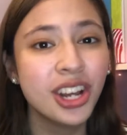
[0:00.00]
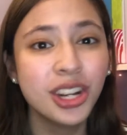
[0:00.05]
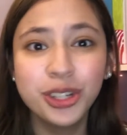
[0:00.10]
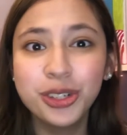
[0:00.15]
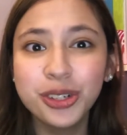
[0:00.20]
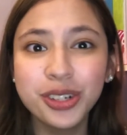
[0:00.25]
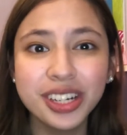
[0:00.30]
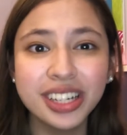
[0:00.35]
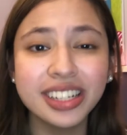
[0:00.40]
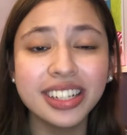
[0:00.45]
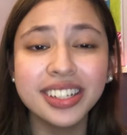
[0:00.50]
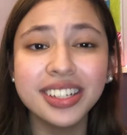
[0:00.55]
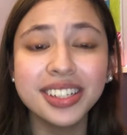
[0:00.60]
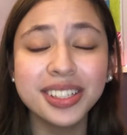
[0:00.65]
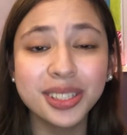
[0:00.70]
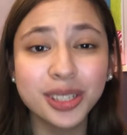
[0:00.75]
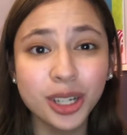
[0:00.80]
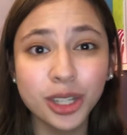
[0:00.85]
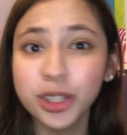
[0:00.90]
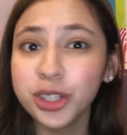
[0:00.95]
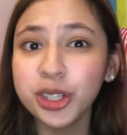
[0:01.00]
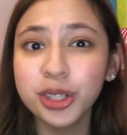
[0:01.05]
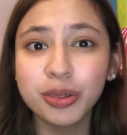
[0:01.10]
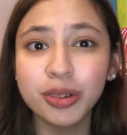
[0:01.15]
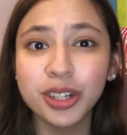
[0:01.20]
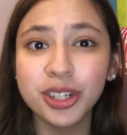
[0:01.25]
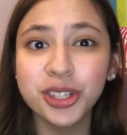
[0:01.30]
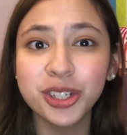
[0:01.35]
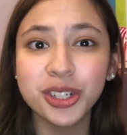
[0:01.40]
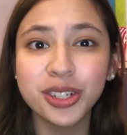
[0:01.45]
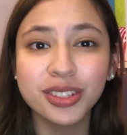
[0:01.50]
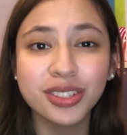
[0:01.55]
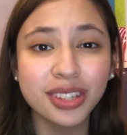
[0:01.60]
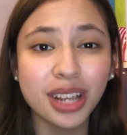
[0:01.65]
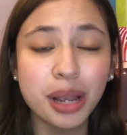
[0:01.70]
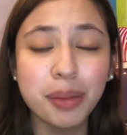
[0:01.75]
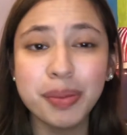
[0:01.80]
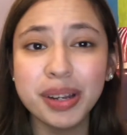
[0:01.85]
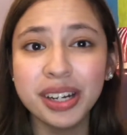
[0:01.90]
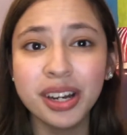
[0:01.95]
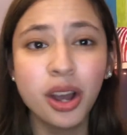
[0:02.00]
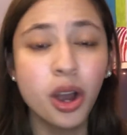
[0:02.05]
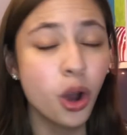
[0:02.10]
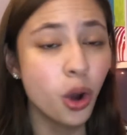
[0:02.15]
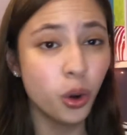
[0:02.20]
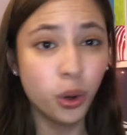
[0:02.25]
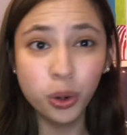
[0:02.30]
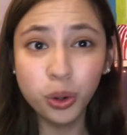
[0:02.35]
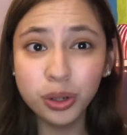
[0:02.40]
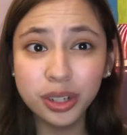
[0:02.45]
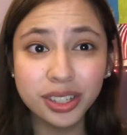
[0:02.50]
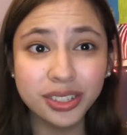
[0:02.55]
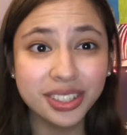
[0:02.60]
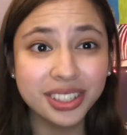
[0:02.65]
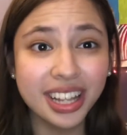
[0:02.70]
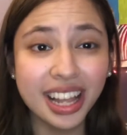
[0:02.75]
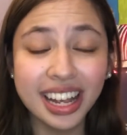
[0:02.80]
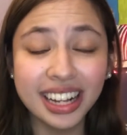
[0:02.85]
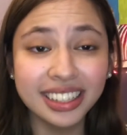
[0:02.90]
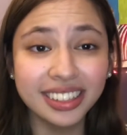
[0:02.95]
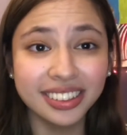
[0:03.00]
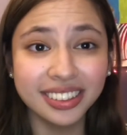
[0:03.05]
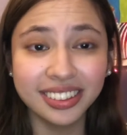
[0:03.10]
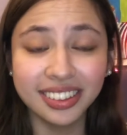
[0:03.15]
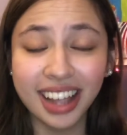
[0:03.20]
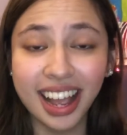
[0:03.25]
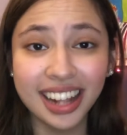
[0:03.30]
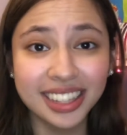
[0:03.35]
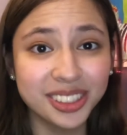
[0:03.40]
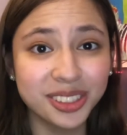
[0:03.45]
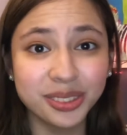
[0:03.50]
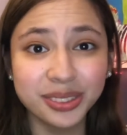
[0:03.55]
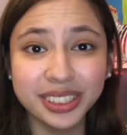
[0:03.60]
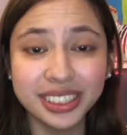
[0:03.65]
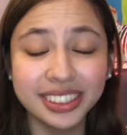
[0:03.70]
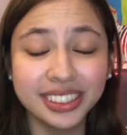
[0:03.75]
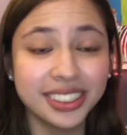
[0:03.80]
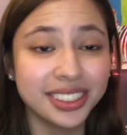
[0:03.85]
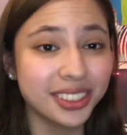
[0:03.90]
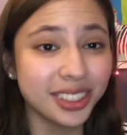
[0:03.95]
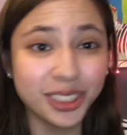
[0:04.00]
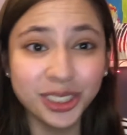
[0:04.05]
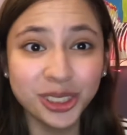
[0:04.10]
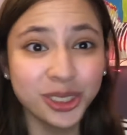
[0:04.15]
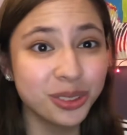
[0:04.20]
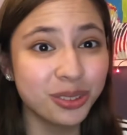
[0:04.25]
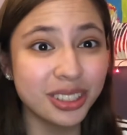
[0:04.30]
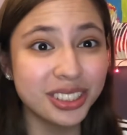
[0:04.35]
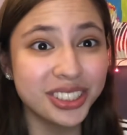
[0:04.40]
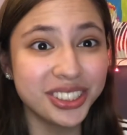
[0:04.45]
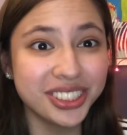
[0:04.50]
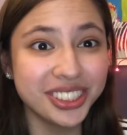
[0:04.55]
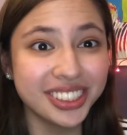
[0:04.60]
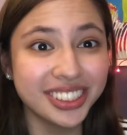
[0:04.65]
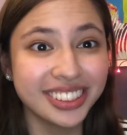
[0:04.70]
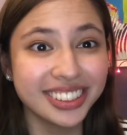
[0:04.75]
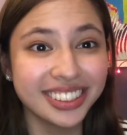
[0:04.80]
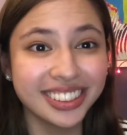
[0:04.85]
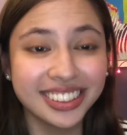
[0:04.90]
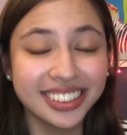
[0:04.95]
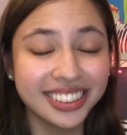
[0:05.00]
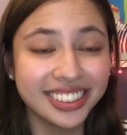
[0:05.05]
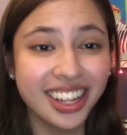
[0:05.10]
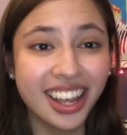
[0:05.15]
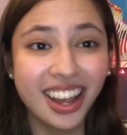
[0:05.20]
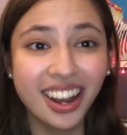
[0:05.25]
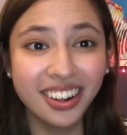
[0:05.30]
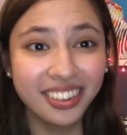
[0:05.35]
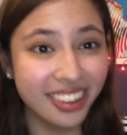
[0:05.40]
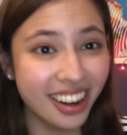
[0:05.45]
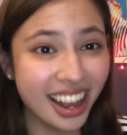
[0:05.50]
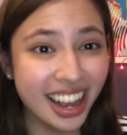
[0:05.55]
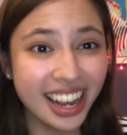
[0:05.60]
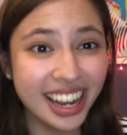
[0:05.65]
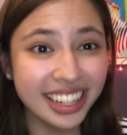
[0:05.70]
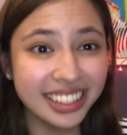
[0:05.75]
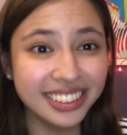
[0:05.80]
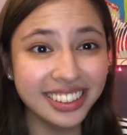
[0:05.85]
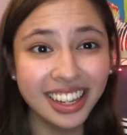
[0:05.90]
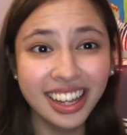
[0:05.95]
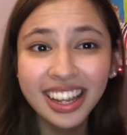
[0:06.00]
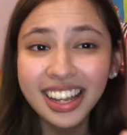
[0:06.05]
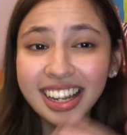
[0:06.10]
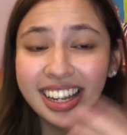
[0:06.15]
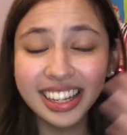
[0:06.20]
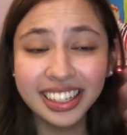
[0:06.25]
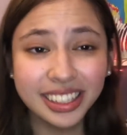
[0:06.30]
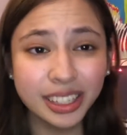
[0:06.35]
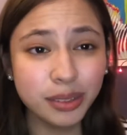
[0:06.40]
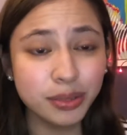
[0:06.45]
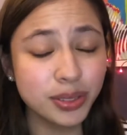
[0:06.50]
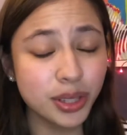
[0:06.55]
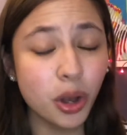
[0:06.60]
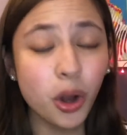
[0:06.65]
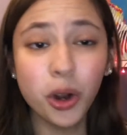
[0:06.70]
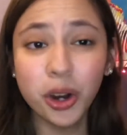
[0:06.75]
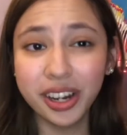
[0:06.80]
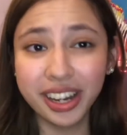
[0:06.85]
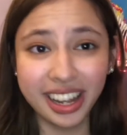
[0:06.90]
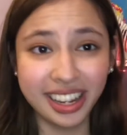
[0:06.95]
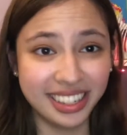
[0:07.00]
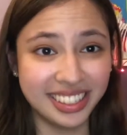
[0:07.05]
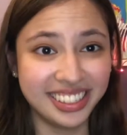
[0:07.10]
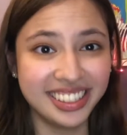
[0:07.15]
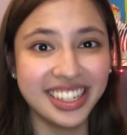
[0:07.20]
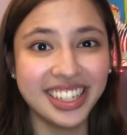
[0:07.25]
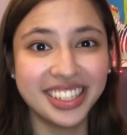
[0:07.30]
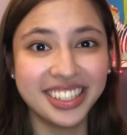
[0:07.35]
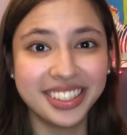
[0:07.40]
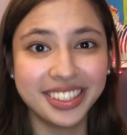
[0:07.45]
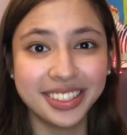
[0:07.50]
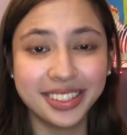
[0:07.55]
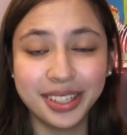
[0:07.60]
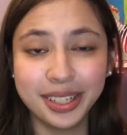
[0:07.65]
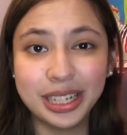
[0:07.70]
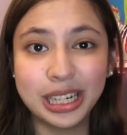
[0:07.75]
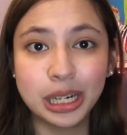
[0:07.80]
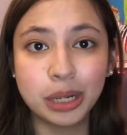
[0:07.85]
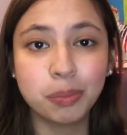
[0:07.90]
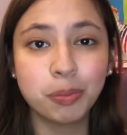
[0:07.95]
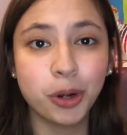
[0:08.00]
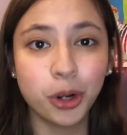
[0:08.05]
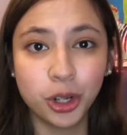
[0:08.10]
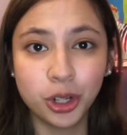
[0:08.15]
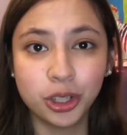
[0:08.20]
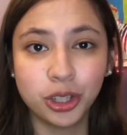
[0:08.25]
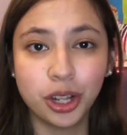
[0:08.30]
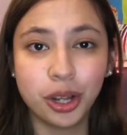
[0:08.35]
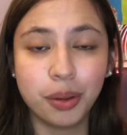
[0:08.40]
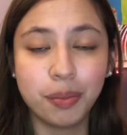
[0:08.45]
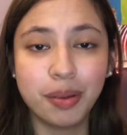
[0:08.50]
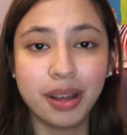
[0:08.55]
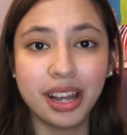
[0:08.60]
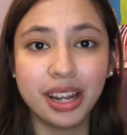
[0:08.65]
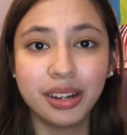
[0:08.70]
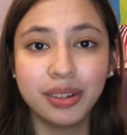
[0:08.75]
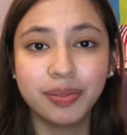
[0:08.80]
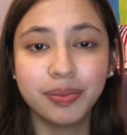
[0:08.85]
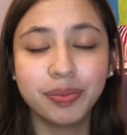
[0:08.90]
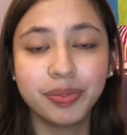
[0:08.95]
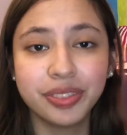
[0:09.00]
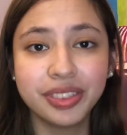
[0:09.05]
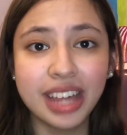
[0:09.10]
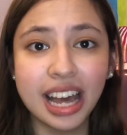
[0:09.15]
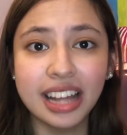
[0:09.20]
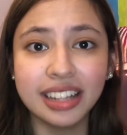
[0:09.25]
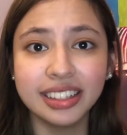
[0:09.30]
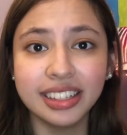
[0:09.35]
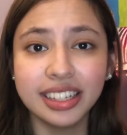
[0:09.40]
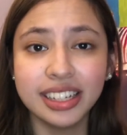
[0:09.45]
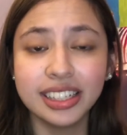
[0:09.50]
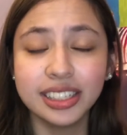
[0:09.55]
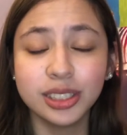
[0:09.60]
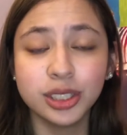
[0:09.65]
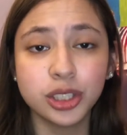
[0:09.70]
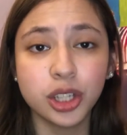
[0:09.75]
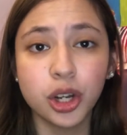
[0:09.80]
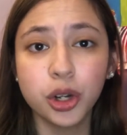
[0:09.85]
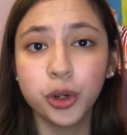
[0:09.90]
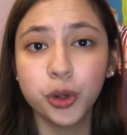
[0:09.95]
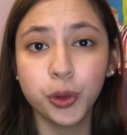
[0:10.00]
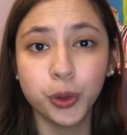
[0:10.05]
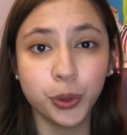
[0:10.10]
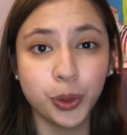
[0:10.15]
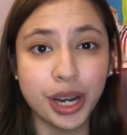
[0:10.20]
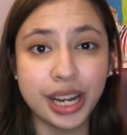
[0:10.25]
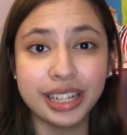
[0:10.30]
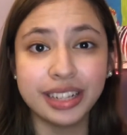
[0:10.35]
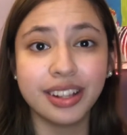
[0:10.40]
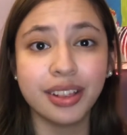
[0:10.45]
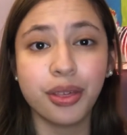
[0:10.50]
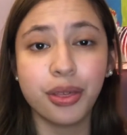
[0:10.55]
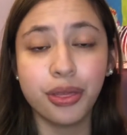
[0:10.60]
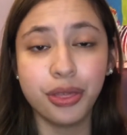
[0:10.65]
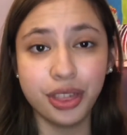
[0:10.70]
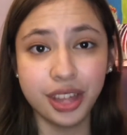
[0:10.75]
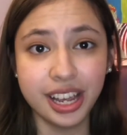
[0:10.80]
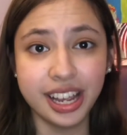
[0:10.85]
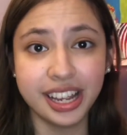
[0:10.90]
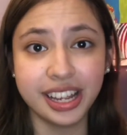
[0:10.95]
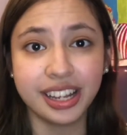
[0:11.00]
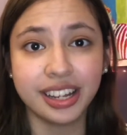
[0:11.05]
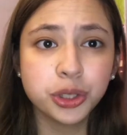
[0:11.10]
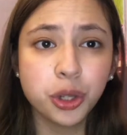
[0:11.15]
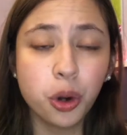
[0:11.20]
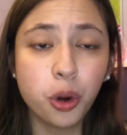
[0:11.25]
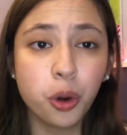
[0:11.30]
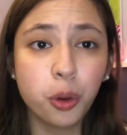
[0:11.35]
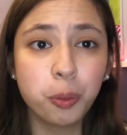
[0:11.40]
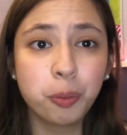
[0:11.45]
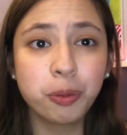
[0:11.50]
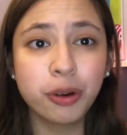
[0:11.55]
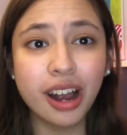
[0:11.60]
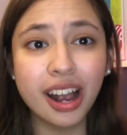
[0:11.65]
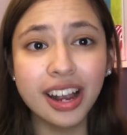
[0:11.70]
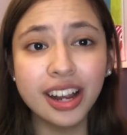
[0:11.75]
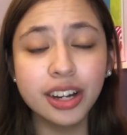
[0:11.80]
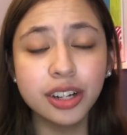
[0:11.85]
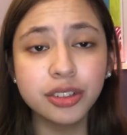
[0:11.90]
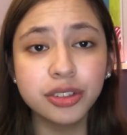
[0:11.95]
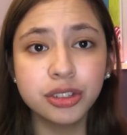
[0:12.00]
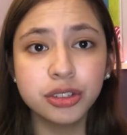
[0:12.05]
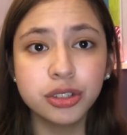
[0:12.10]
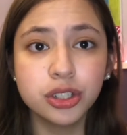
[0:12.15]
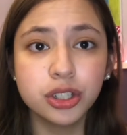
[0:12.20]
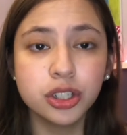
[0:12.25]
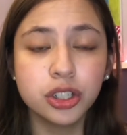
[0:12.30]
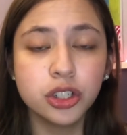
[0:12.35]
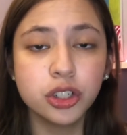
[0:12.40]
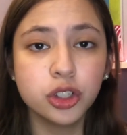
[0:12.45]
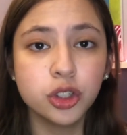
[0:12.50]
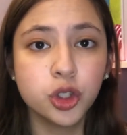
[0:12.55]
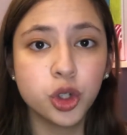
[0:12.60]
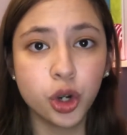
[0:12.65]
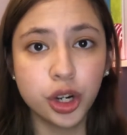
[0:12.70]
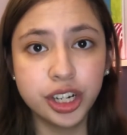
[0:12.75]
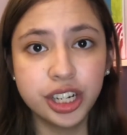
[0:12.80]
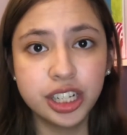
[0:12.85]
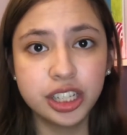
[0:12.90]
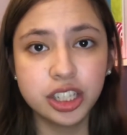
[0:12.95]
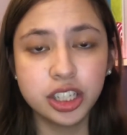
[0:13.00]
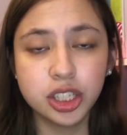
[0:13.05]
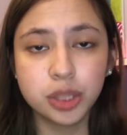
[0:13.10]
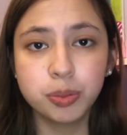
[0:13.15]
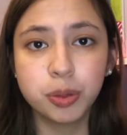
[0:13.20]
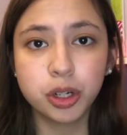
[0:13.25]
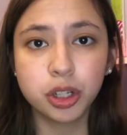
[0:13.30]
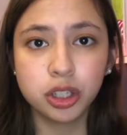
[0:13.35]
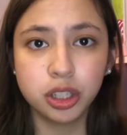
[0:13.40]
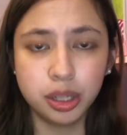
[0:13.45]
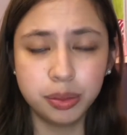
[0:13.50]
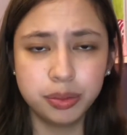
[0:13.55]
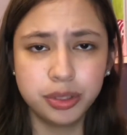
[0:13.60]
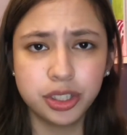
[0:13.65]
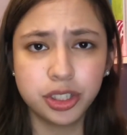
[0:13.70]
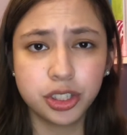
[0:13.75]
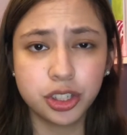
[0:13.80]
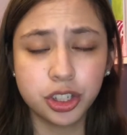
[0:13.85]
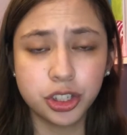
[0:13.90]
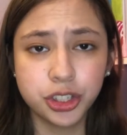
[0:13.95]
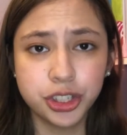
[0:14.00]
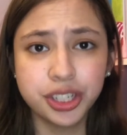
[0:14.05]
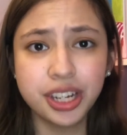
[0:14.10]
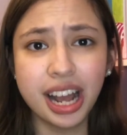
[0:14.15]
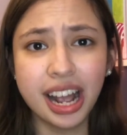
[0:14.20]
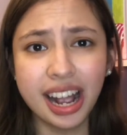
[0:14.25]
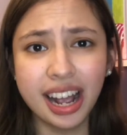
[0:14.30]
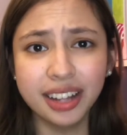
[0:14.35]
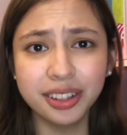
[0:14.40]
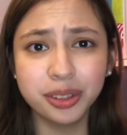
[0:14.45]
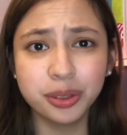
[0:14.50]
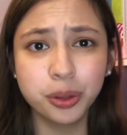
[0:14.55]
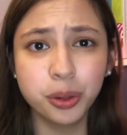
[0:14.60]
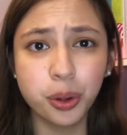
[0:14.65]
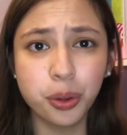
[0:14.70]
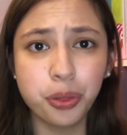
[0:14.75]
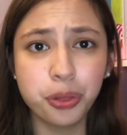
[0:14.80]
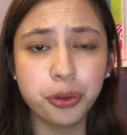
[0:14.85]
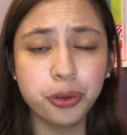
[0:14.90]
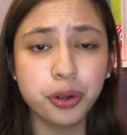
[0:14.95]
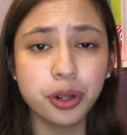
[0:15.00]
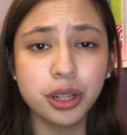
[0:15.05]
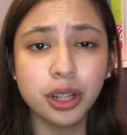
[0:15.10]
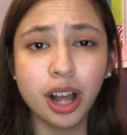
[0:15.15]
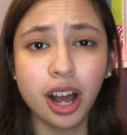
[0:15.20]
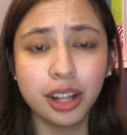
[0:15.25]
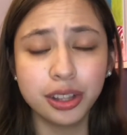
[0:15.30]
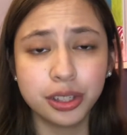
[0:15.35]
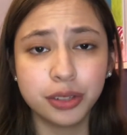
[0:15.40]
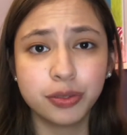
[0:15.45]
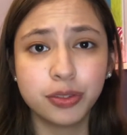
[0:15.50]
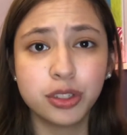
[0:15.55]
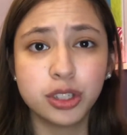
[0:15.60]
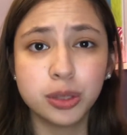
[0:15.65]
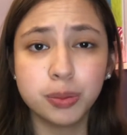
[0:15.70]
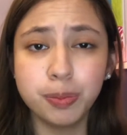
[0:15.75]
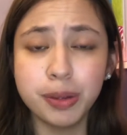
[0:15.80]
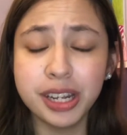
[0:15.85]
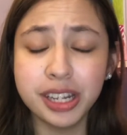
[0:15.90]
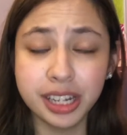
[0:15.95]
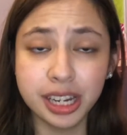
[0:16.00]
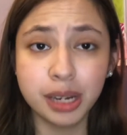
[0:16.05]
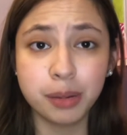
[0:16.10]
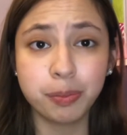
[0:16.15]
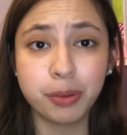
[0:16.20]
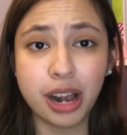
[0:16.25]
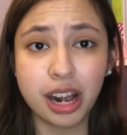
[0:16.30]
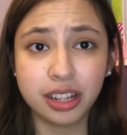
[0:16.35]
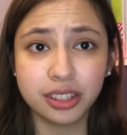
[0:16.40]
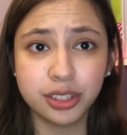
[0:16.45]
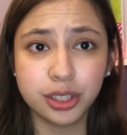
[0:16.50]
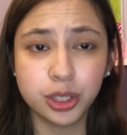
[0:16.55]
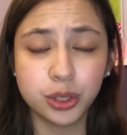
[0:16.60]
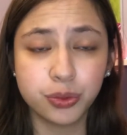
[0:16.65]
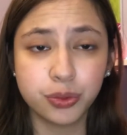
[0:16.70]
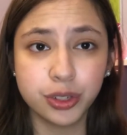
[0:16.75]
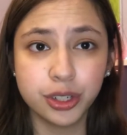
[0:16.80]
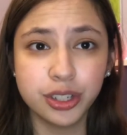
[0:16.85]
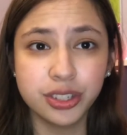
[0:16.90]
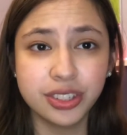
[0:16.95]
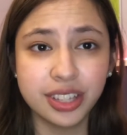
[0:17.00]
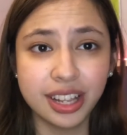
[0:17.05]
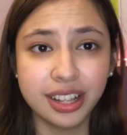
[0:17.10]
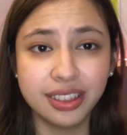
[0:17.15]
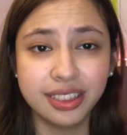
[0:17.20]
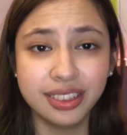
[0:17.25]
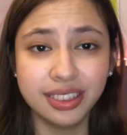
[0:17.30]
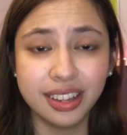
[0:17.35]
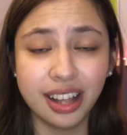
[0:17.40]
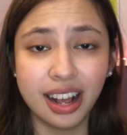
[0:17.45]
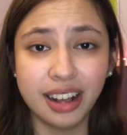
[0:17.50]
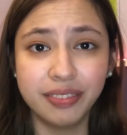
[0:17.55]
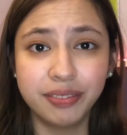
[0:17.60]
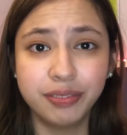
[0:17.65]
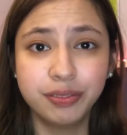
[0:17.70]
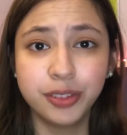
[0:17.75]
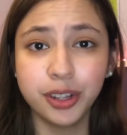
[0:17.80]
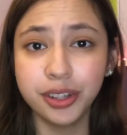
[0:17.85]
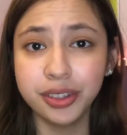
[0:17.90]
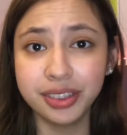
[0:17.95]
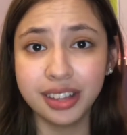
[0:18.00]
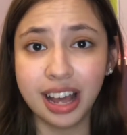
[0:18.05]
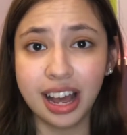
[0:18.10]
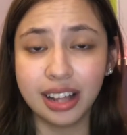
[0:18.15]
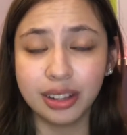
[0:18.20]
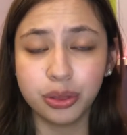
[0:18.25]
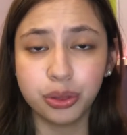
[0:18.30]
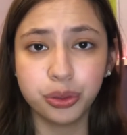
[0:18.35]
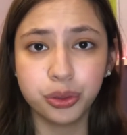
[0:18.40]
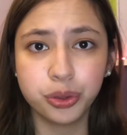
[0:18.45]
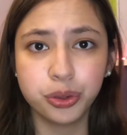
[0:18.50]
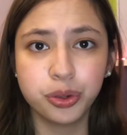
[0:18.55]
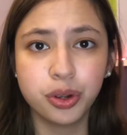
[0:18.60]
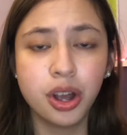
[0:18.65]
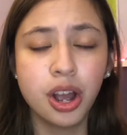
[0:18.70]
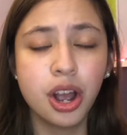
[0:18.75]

during the discussion questions. I mean, who doesn't like answering discussion questions, right? It gives organization to your book club, and that is a great thing. So prior to joining this book club discussion, I had to go through a lot of speaking practice first, and I've done that through